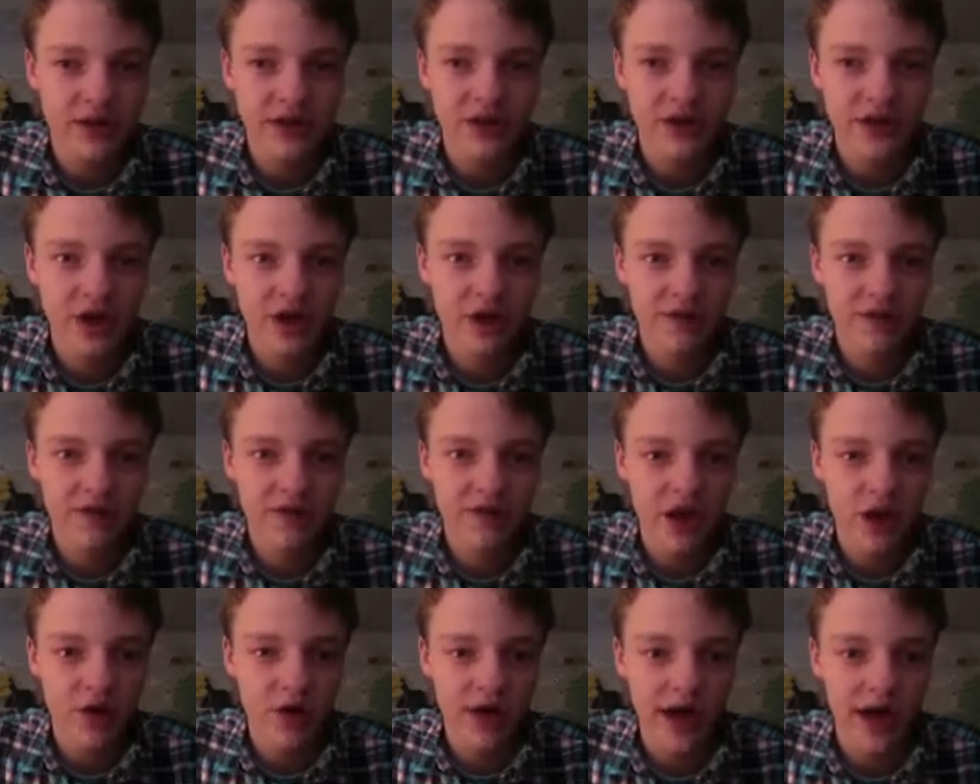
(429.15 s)
Starving?
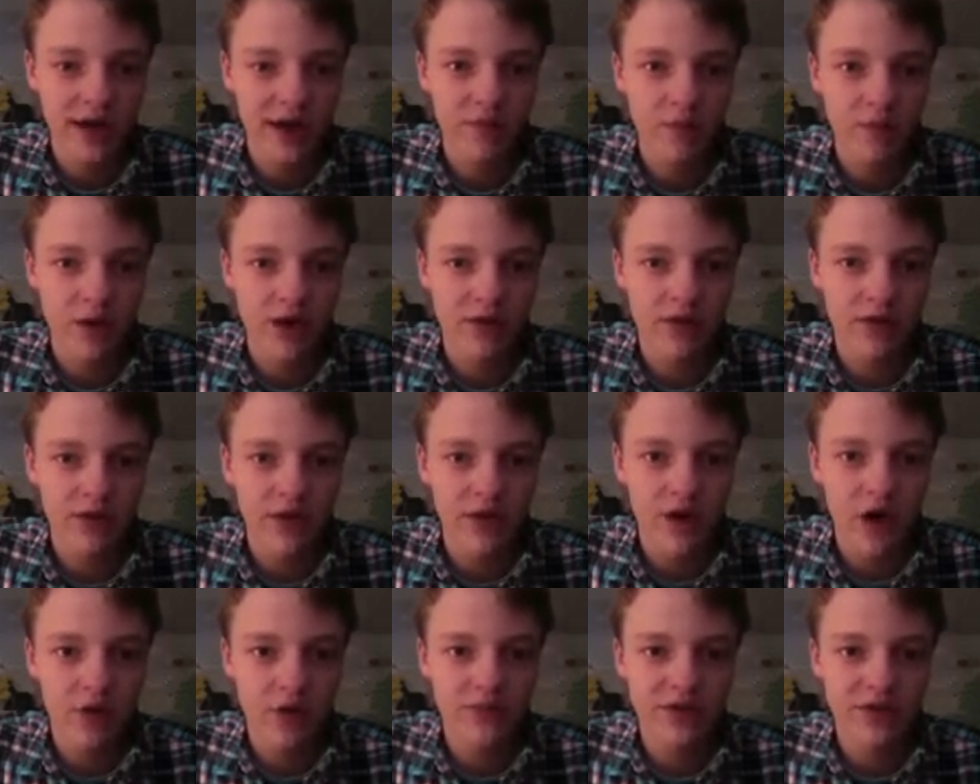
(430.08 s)
Okay, well,
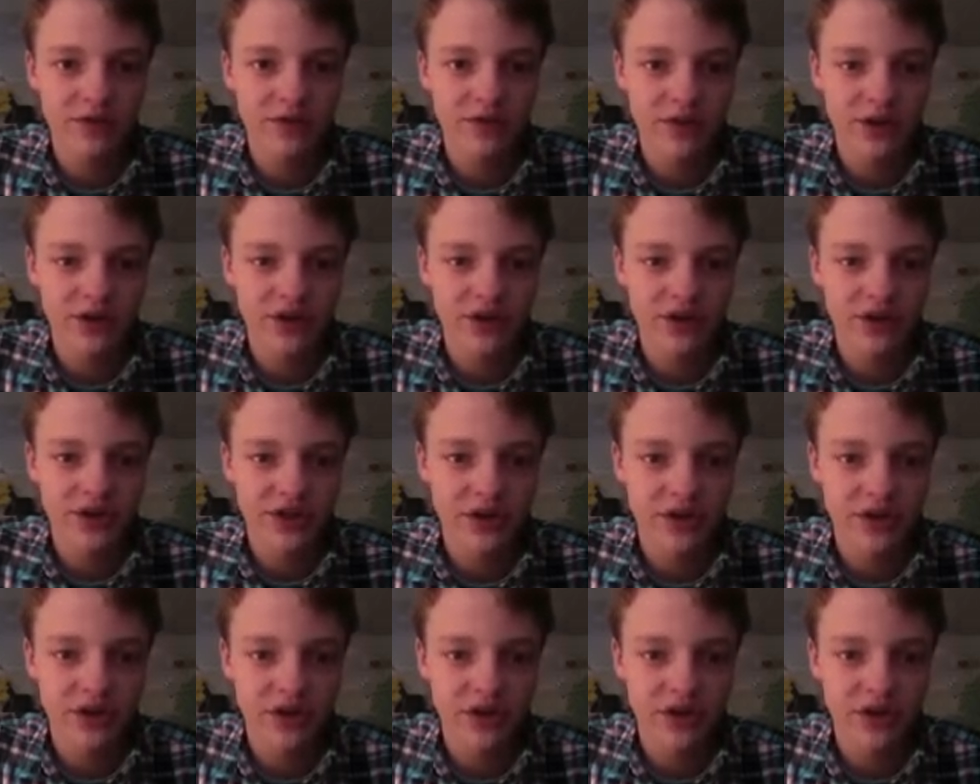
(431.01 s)
hope this works.